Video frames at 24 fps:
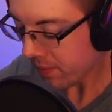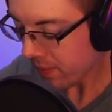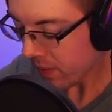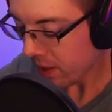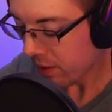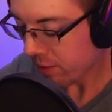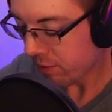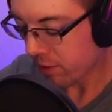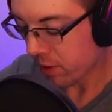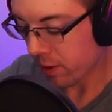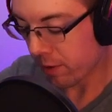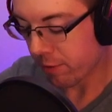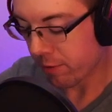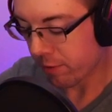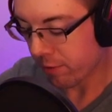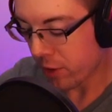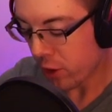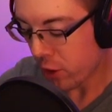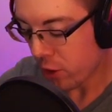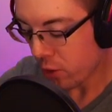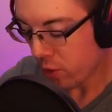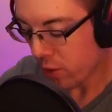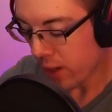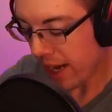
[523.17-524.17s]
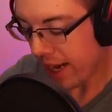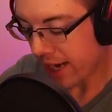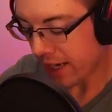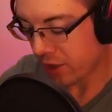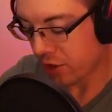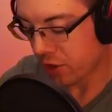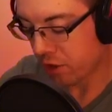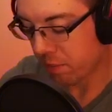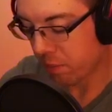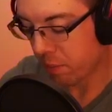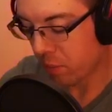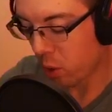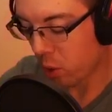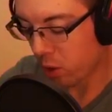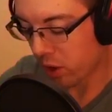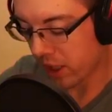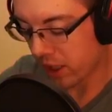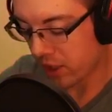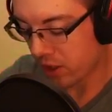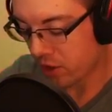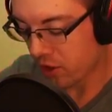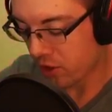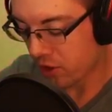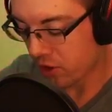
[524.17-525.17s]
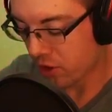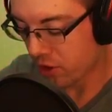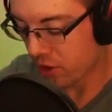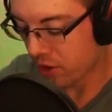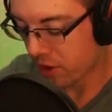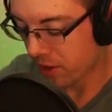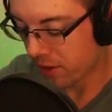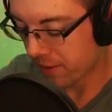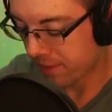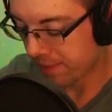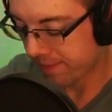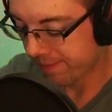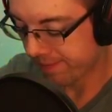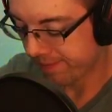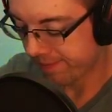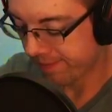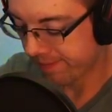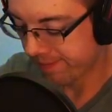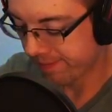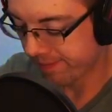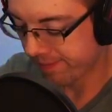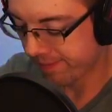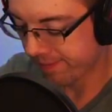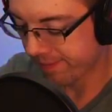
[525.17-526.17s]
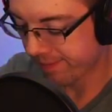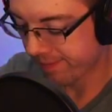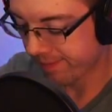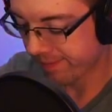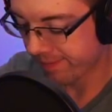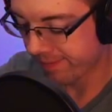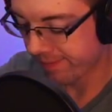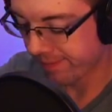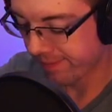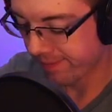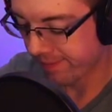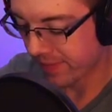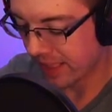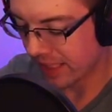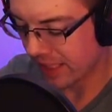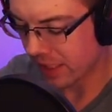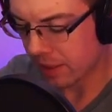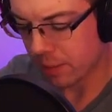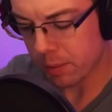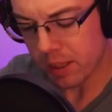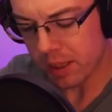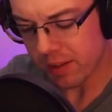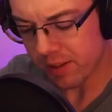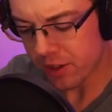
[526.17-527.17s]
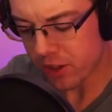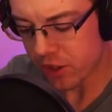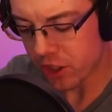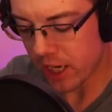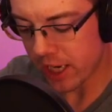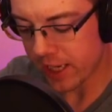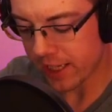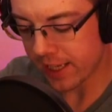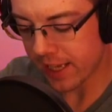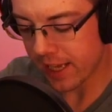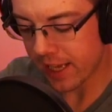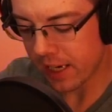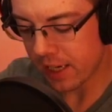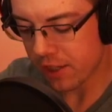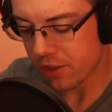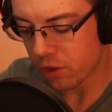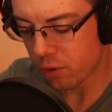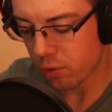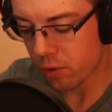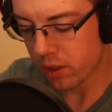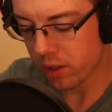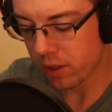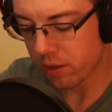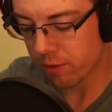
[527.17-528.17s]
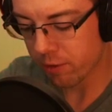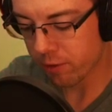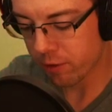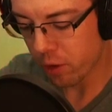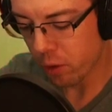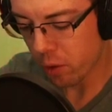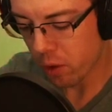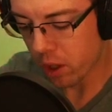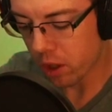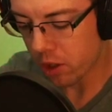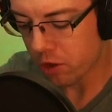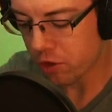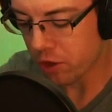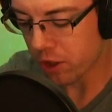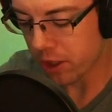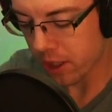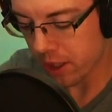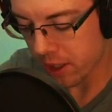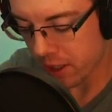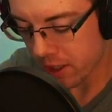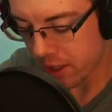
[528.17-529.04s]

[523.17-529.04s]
for a few extra points. Because I believe the giant cannons are worth a few hundred.